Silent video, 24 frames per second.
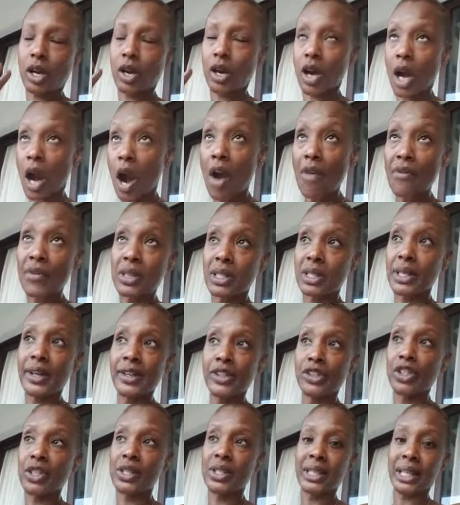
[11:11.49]

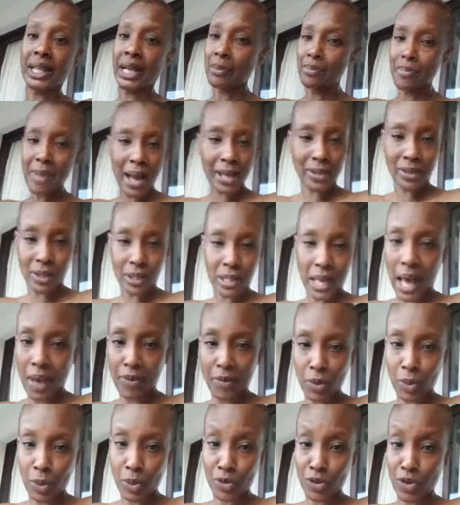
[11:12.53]
conversations that I'm not just
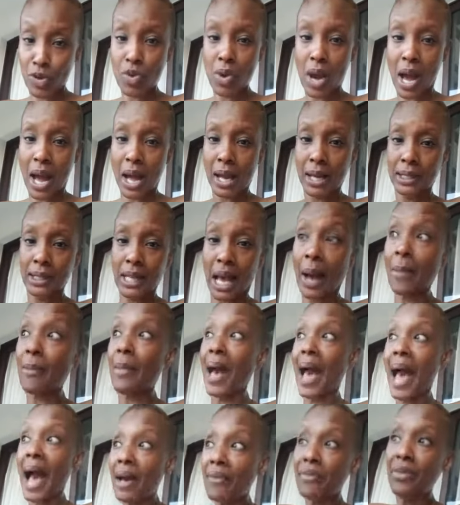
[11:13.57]
having with you guys. I'm
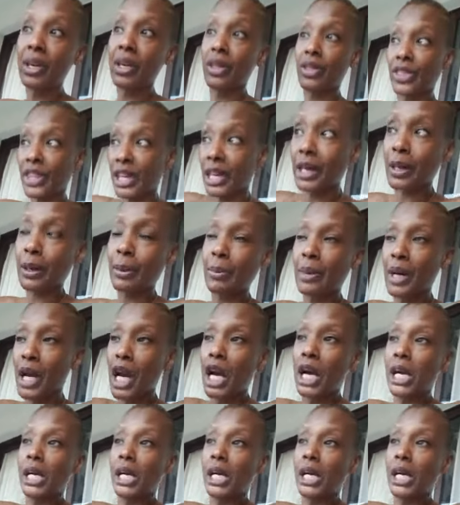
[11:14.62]
having them